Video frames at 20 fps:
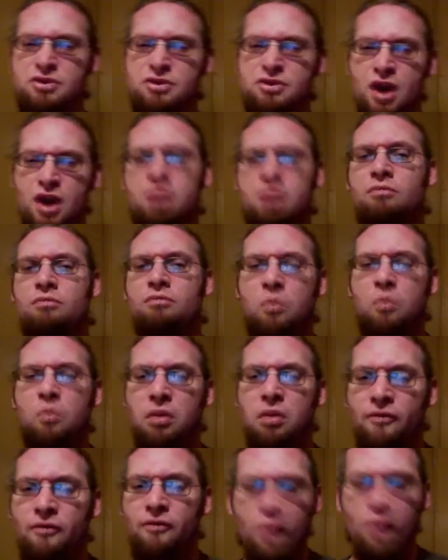sure, we'll
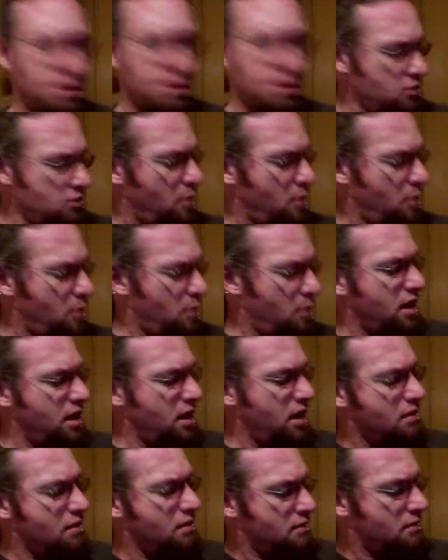pull it for you. No
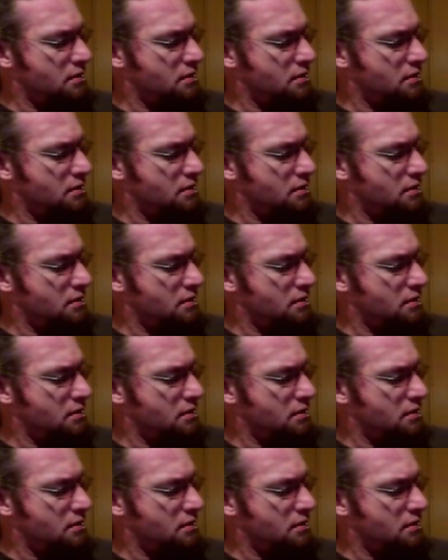biggie.